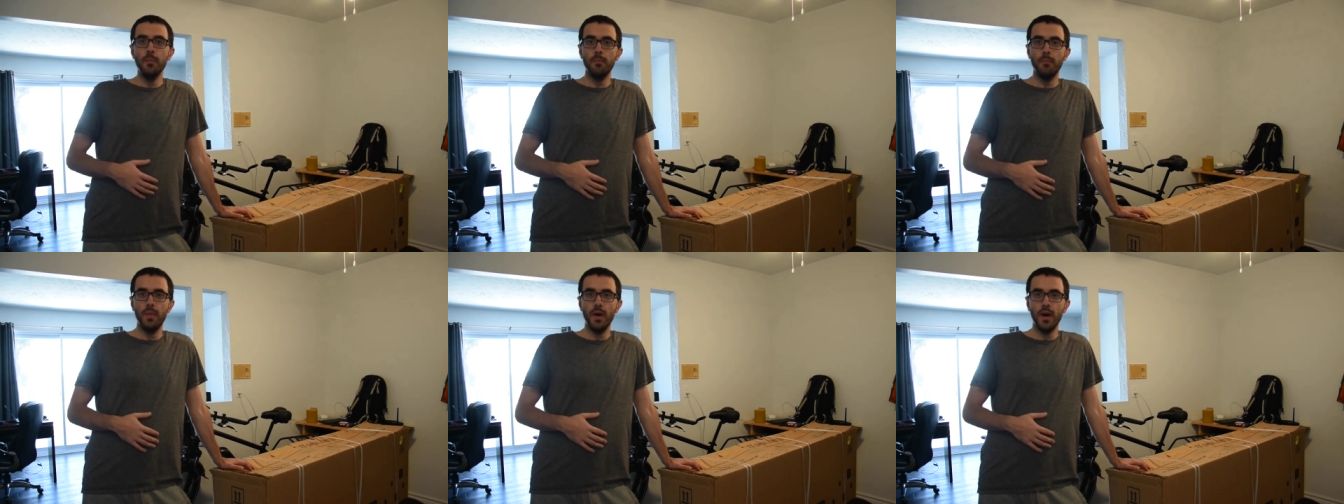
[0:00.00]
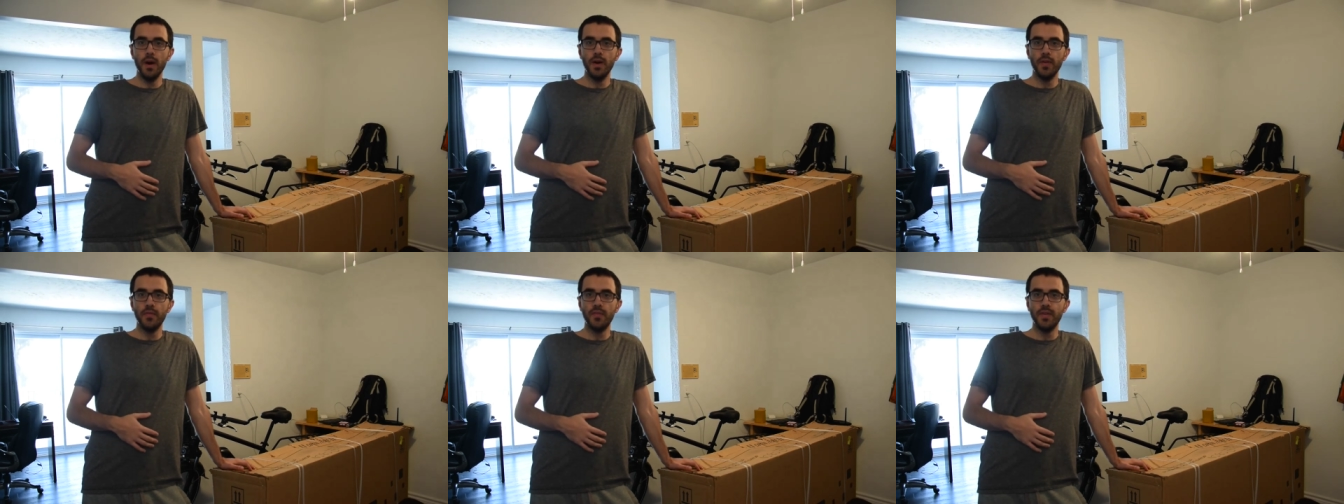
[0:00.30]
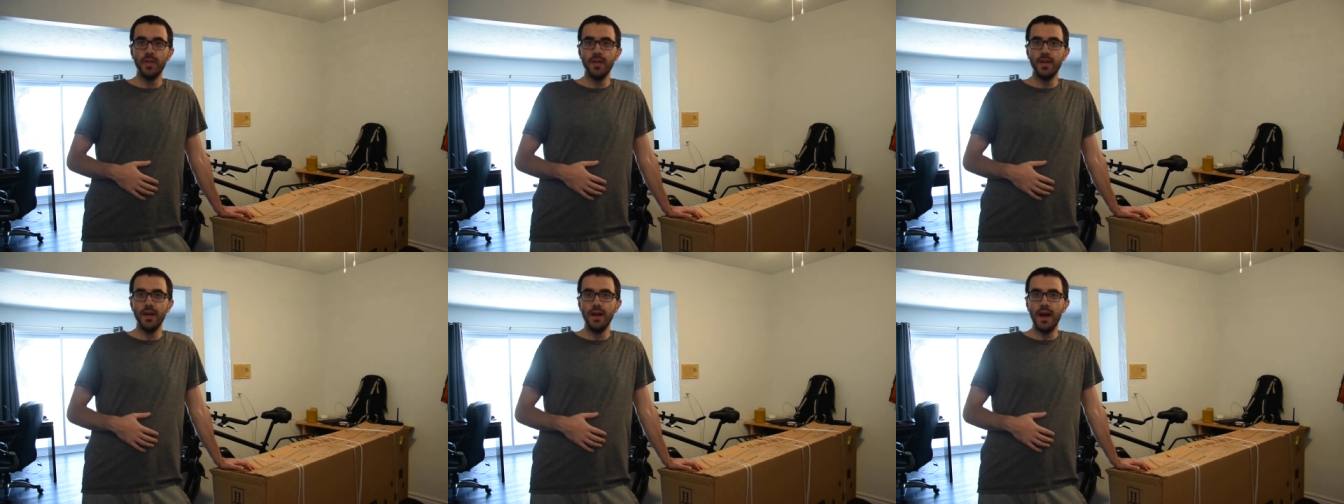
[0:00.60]
but
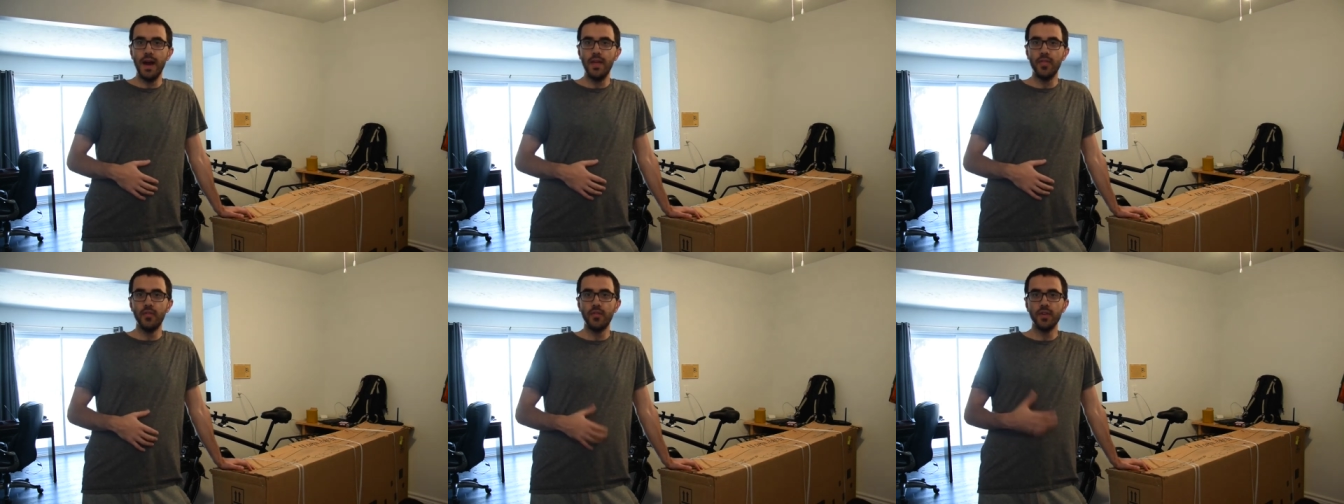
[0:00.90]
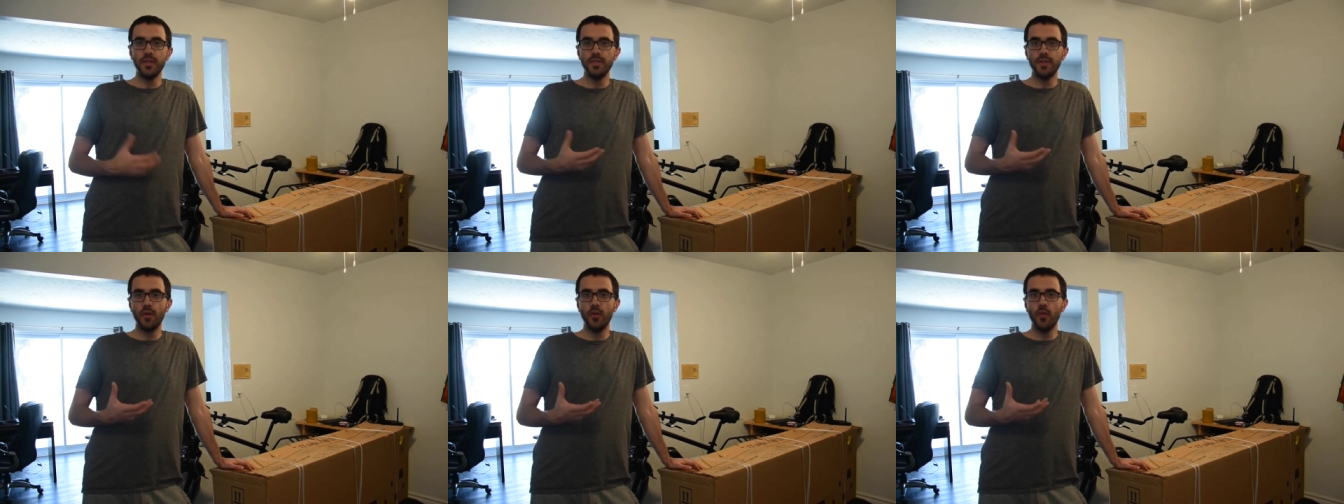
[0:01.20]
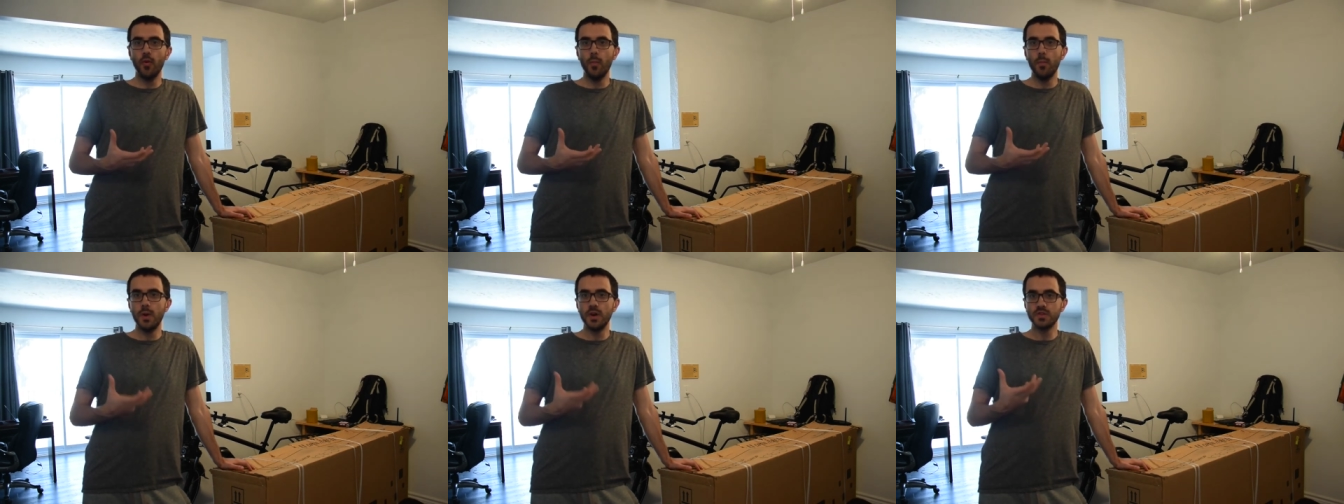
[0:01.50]
I think
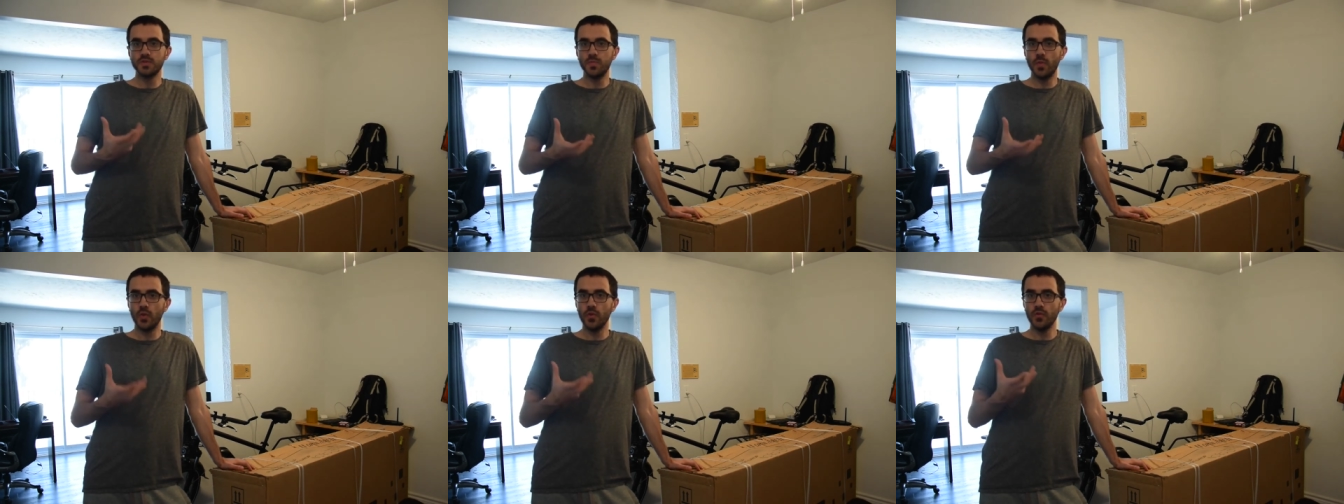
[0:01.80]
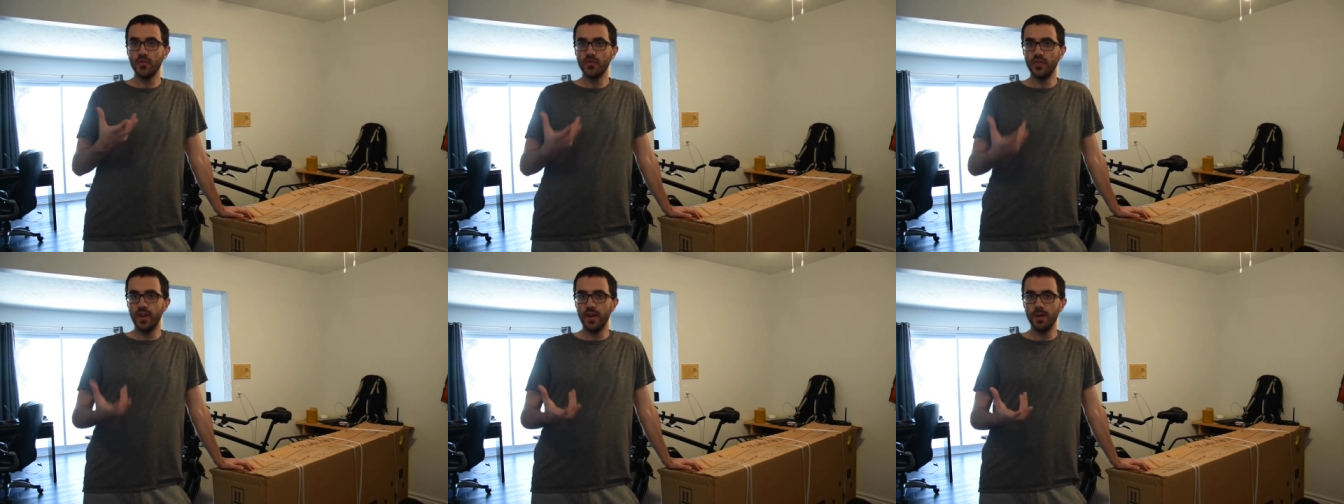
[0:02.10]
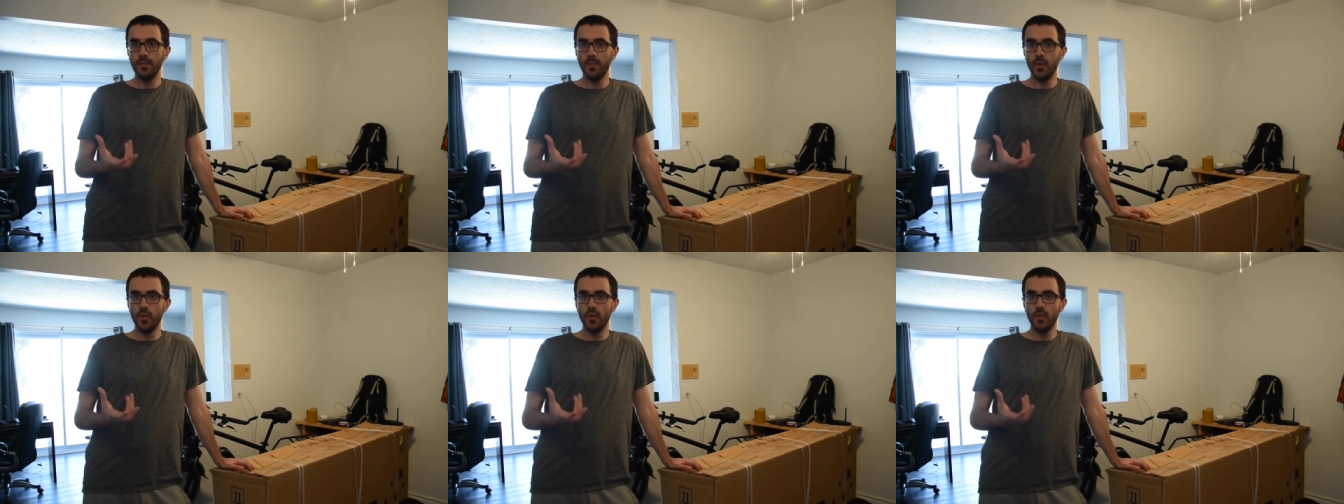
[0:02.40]
they're much more
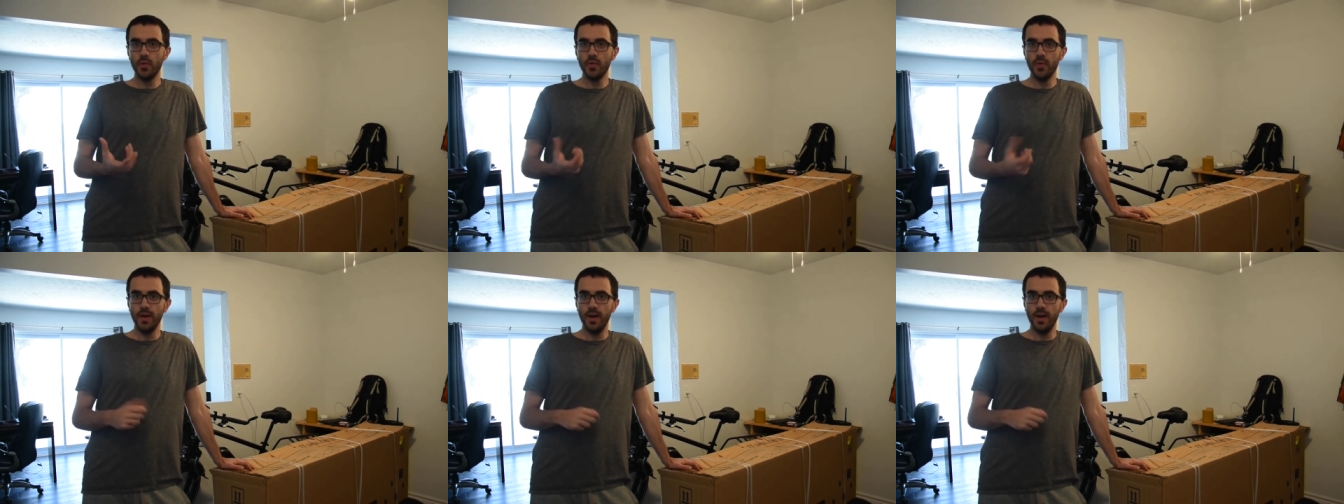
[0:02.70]
stable